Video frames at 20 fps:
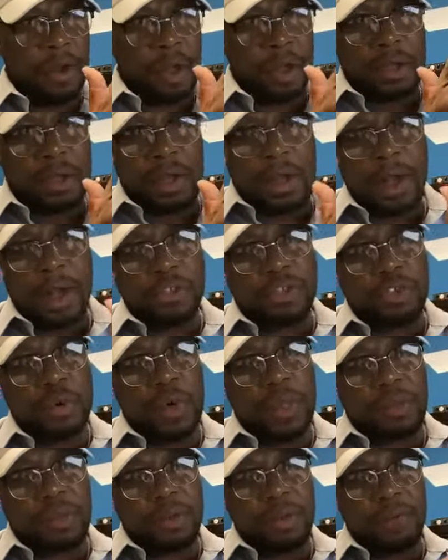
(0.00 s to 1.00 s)
and our
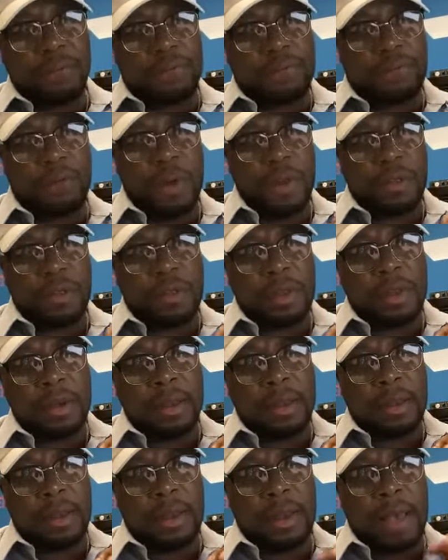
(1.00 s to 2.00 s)
country is in a frenzy
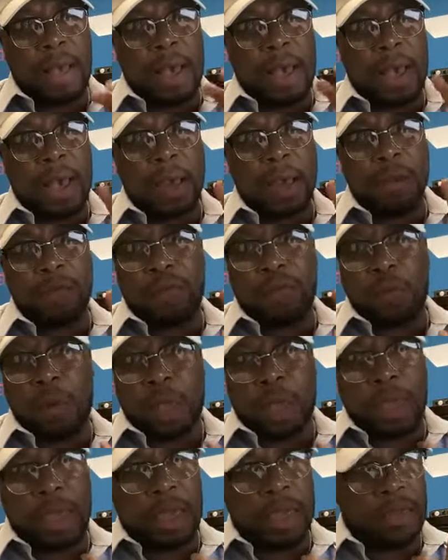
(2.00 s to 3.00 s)
in a lot of
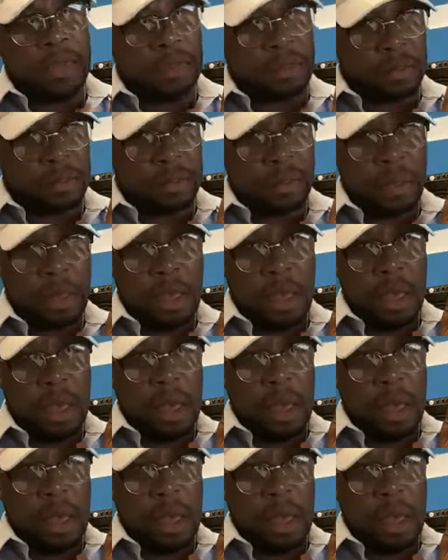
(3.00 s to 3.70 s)
ways.